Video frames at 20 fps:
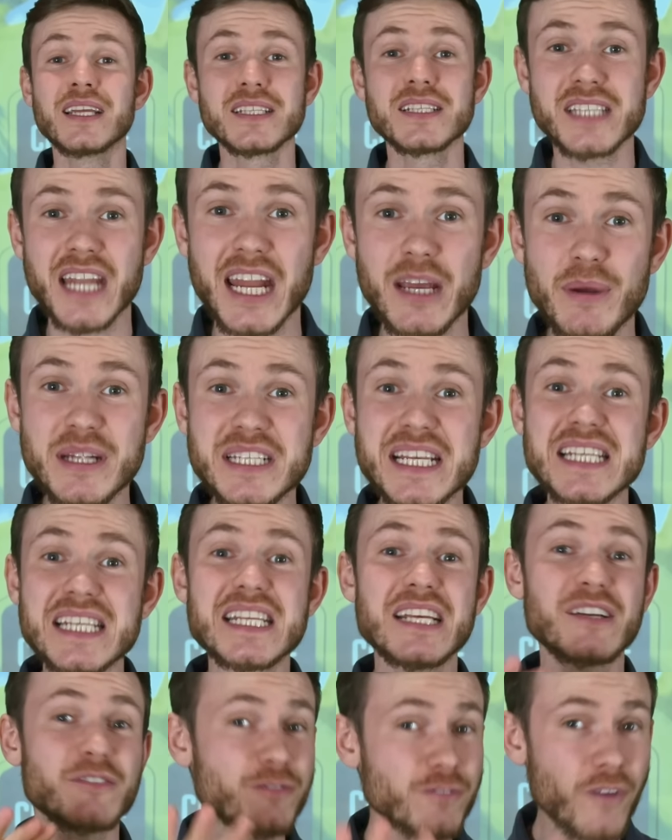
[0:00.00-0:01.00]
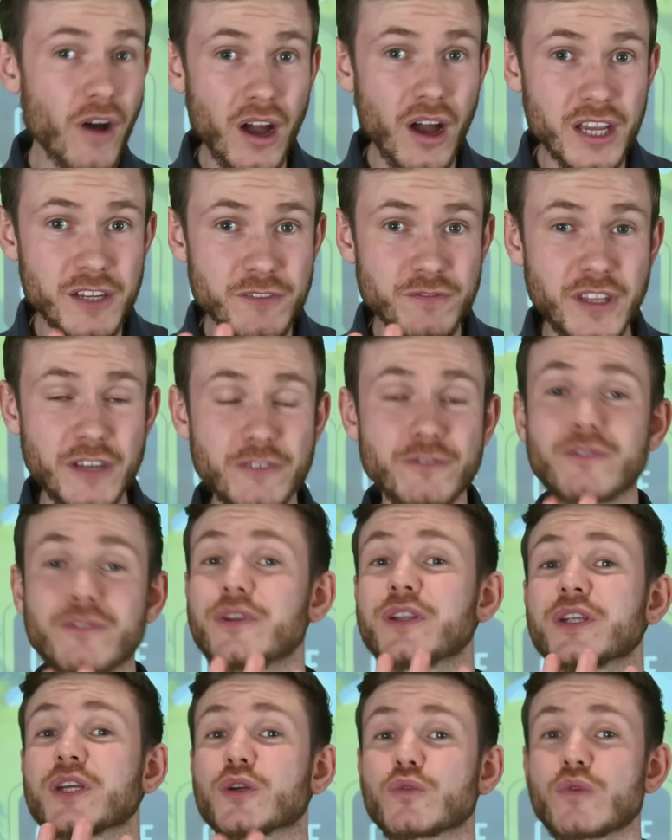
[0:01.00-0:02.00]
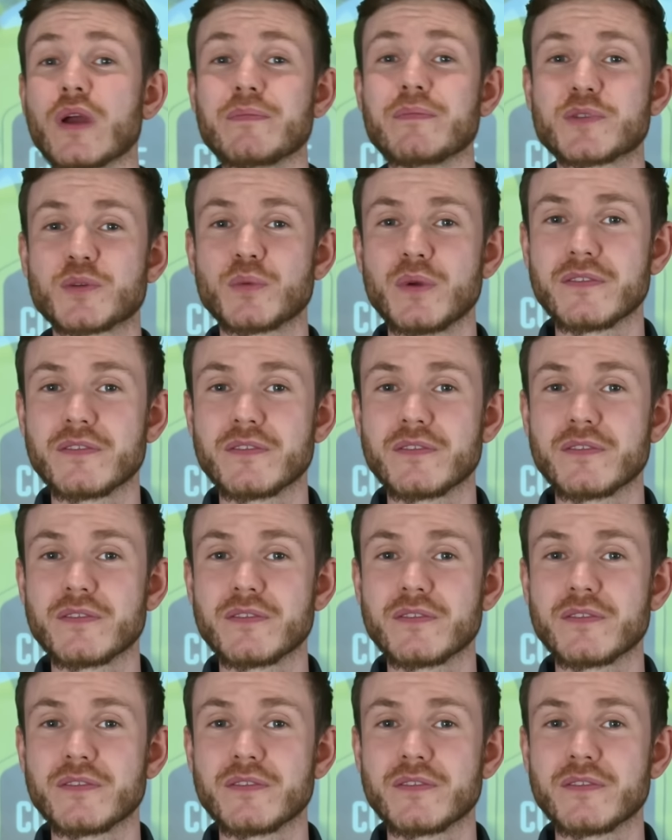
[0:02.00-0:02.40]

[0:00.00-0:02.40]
Today we're testing 5 different grips.